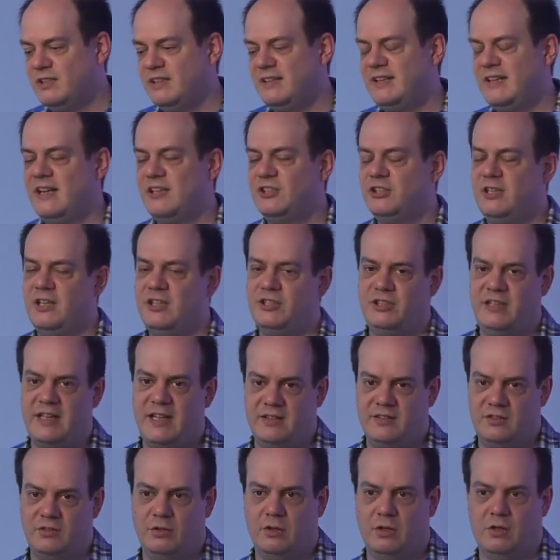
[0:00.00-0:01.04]
the
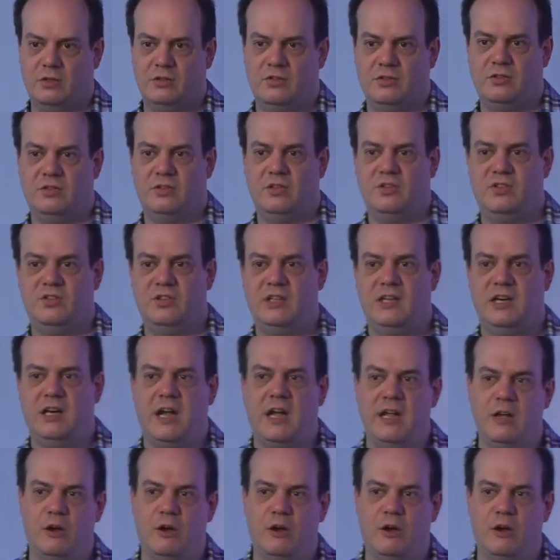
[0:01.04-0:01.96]
--testdocs CLI